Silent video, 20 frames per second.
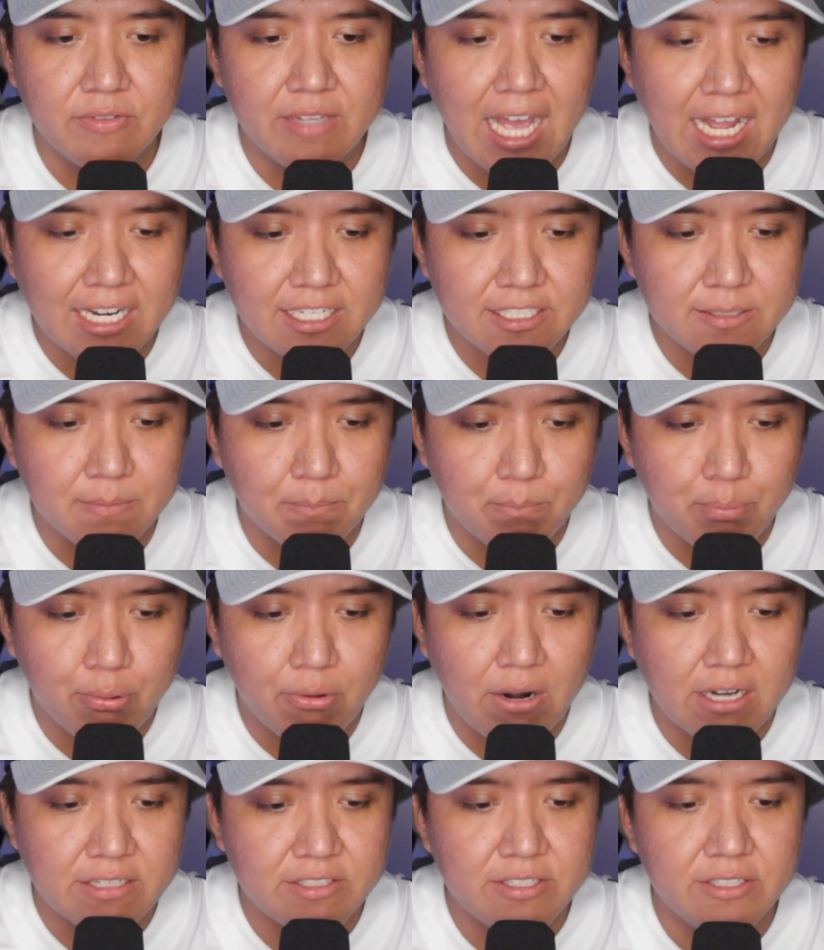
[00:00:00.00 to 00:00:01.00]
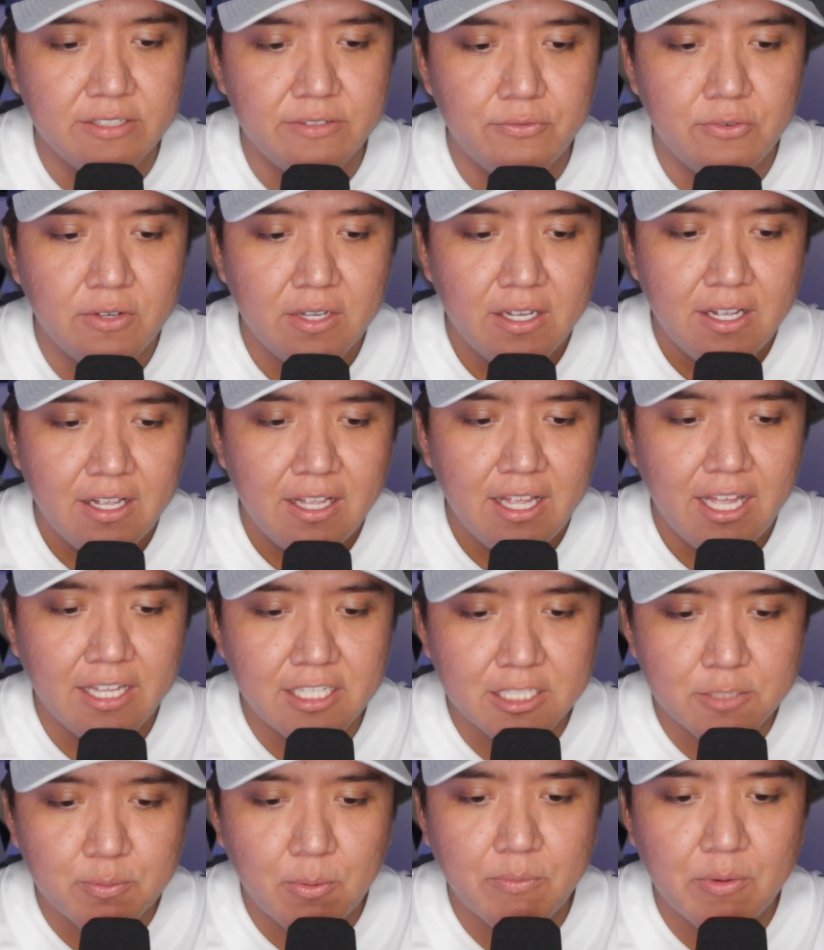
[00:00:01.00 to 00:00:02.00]
That is impressive, and
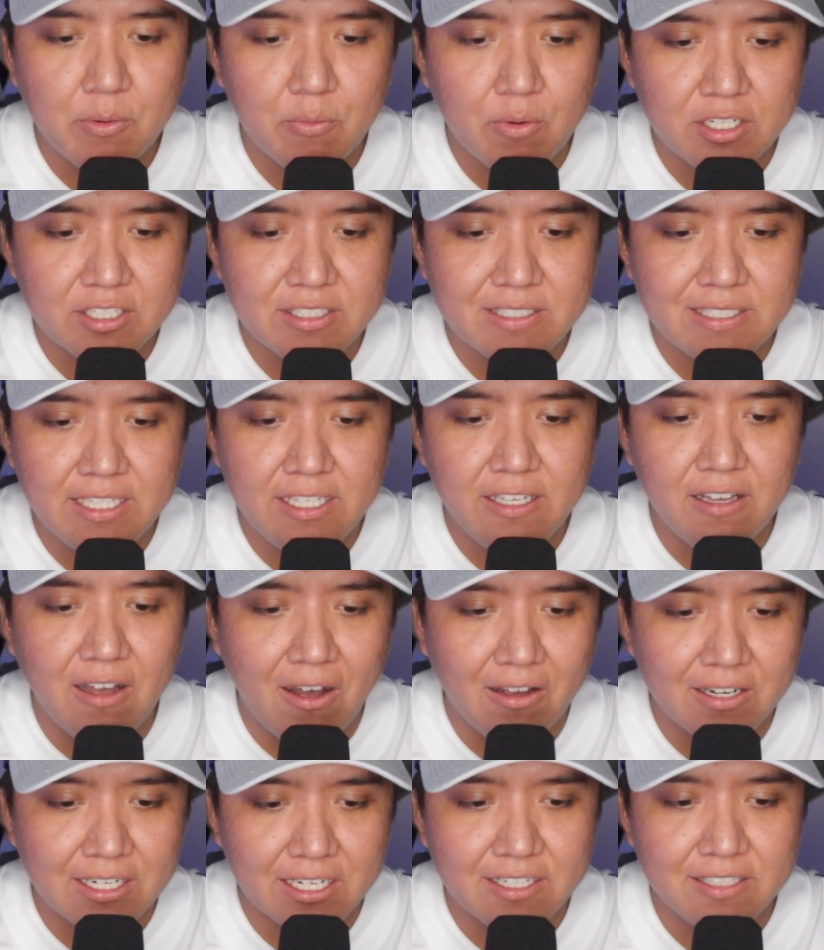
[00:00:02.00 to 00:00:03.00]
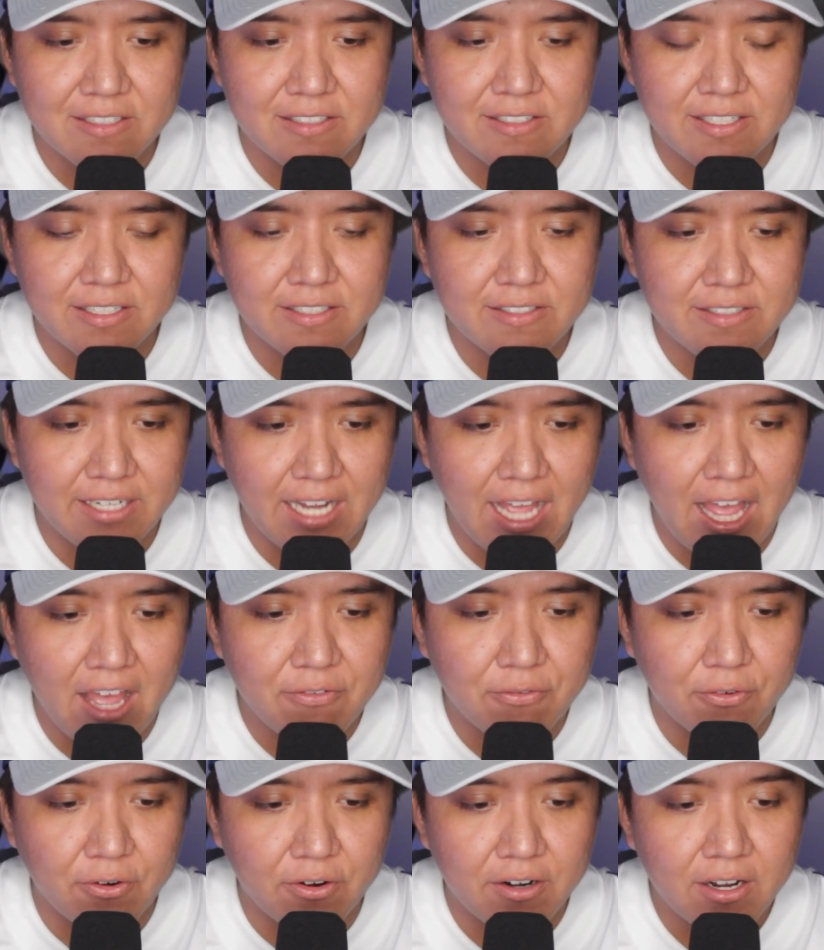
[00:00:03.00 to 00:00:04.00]
that's what we want to see on a consistent
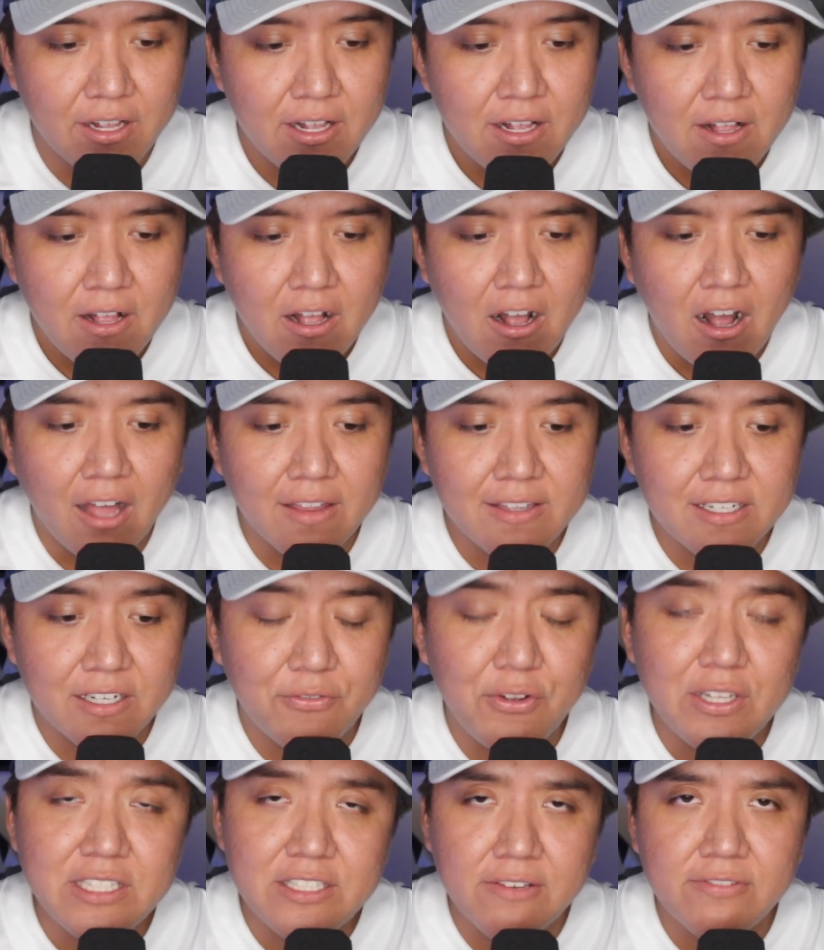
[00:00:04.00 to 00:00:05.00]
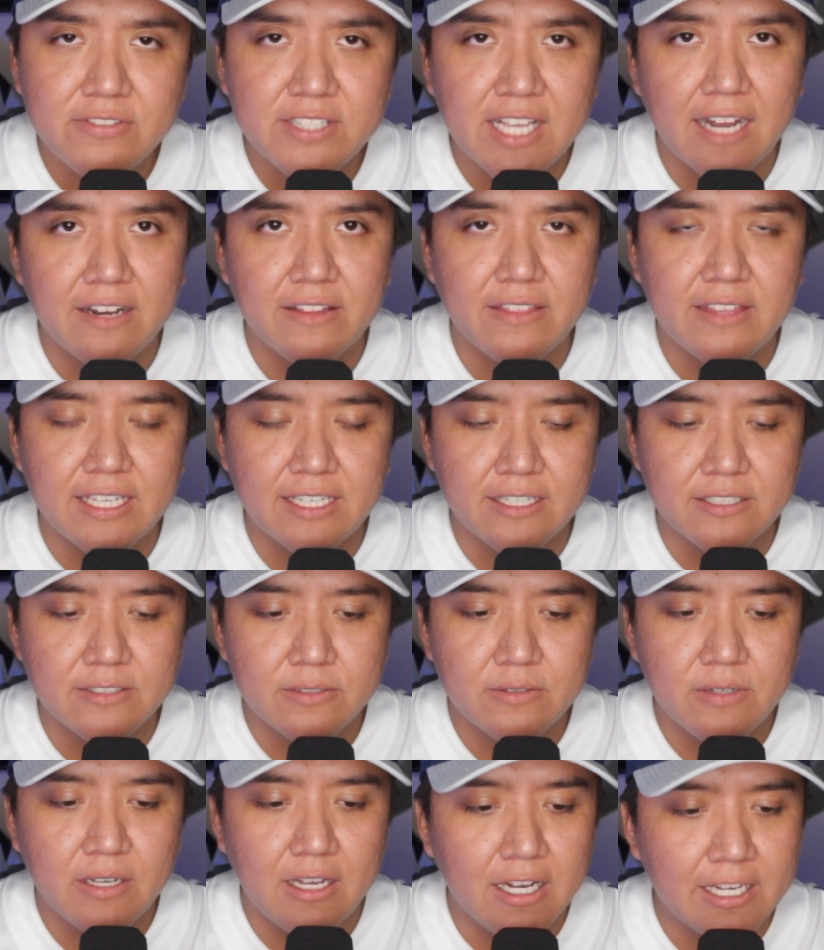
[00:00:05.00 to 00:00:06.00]
effort. On the defensive side of
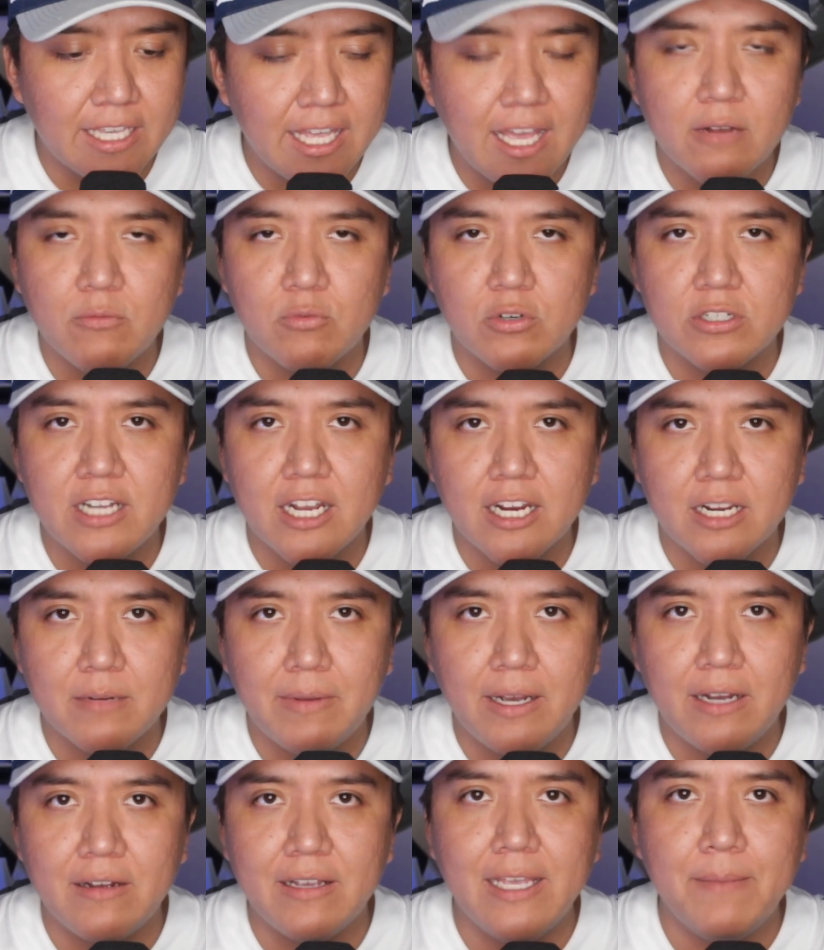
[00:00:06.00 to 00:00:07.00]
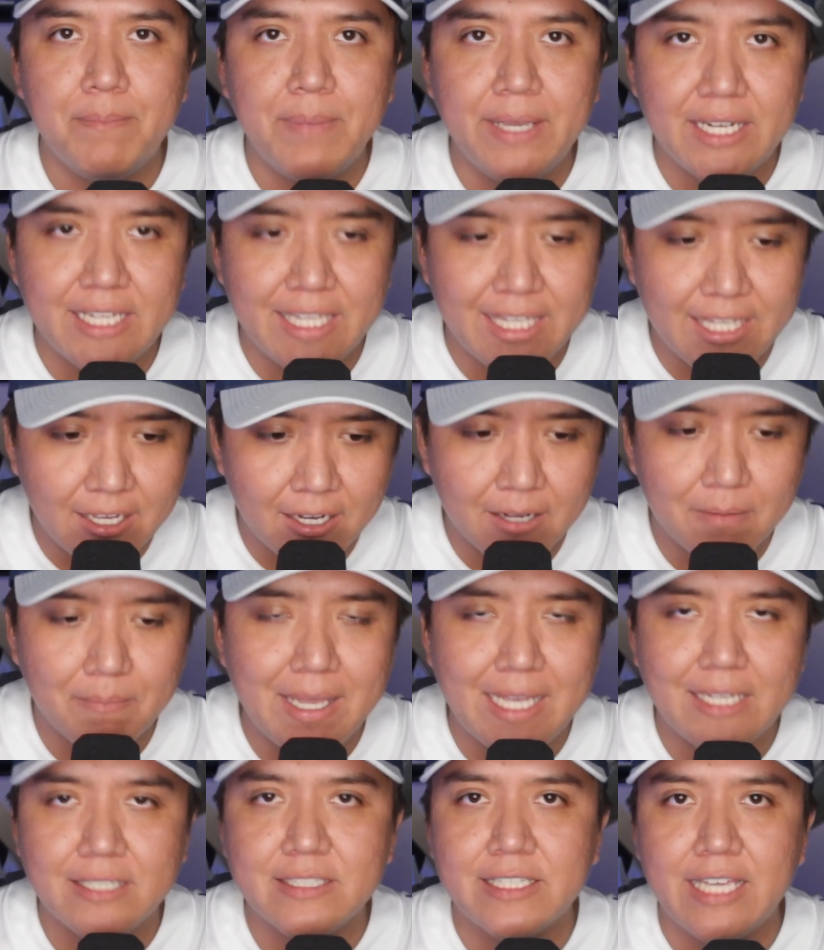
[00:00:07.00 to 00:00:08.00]
things, again, we're talking about it being a young
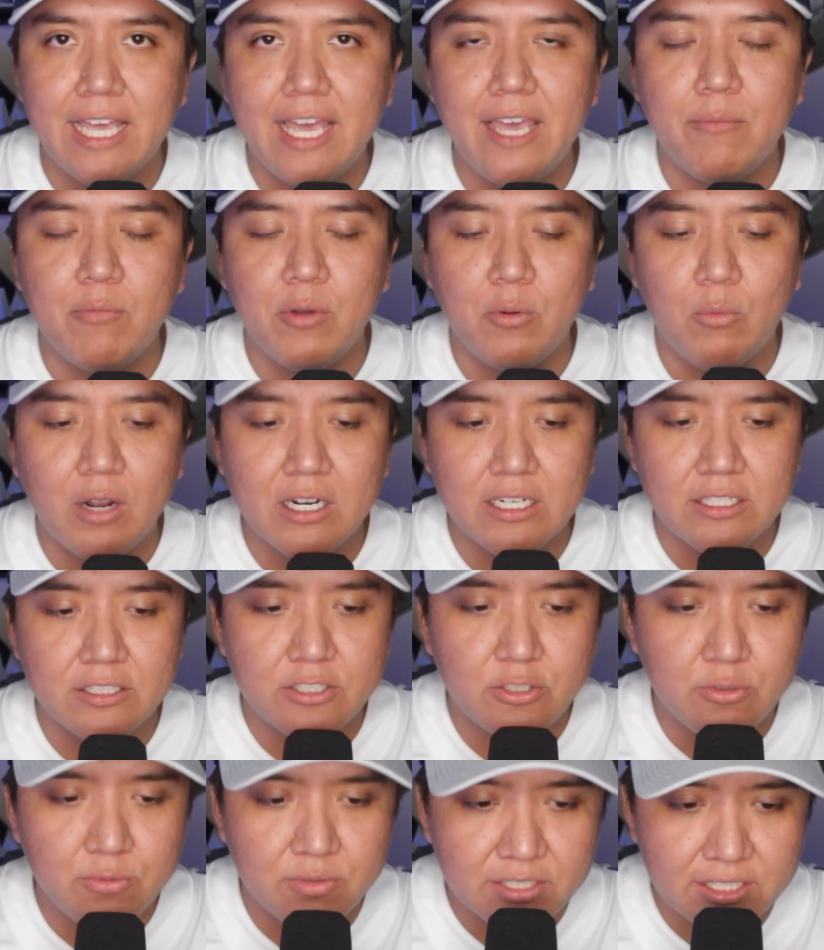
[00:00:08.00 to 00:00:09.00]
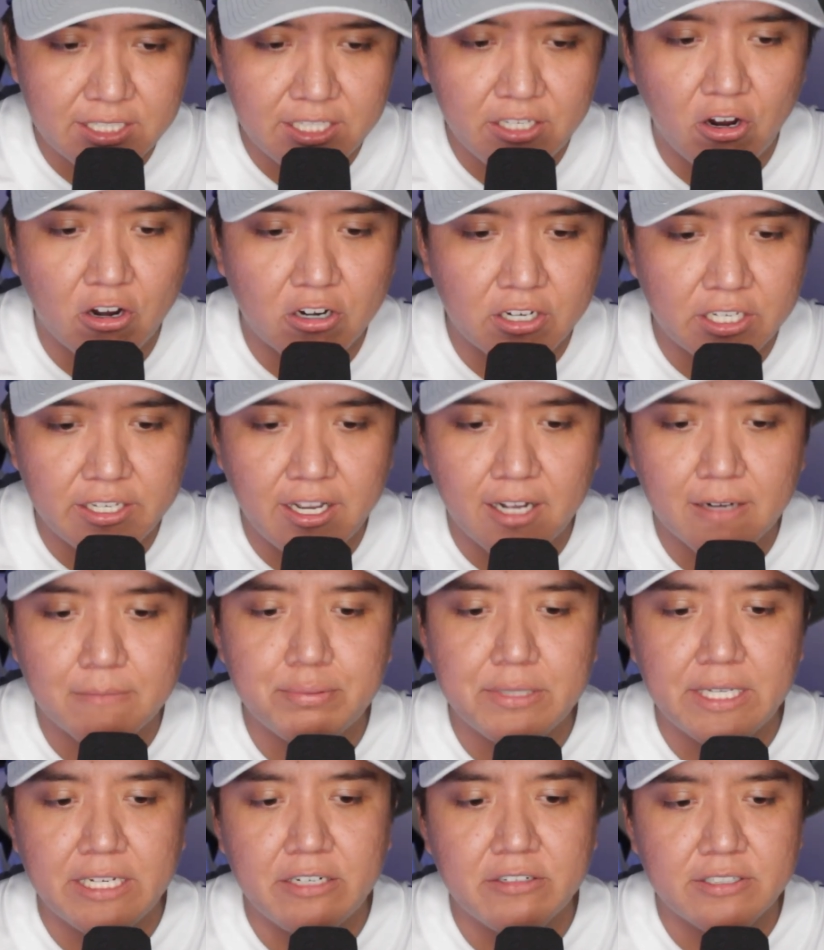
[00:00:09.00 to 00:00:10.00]
man's game. We wanted to see our young
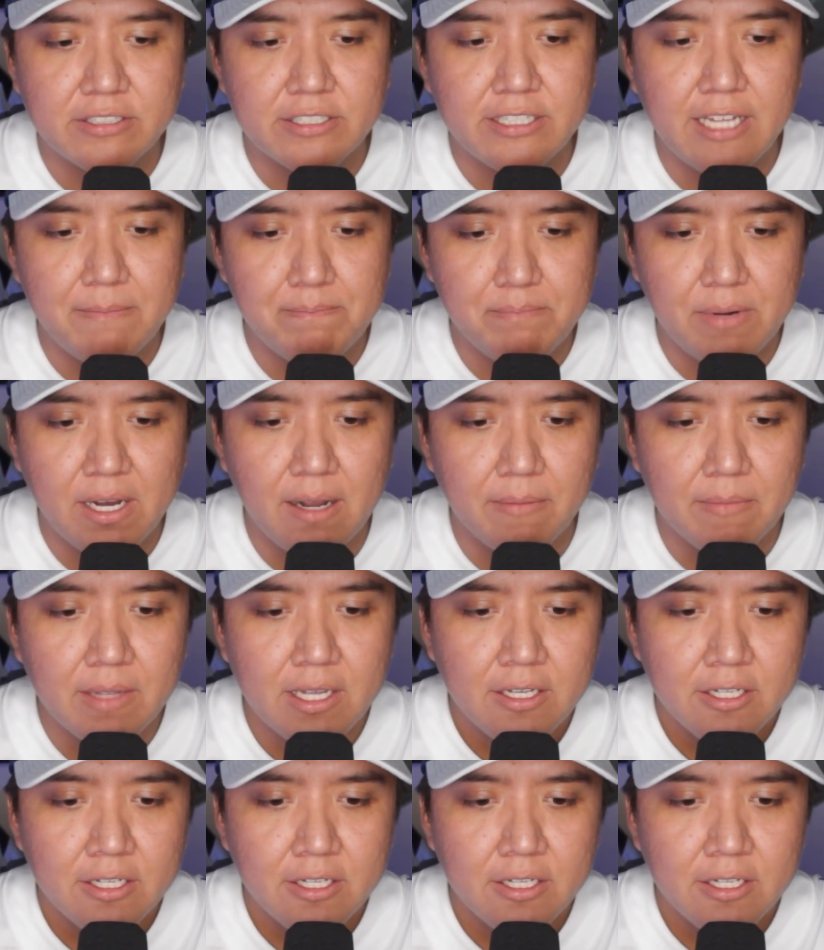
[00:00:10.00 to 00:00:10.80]
players step up.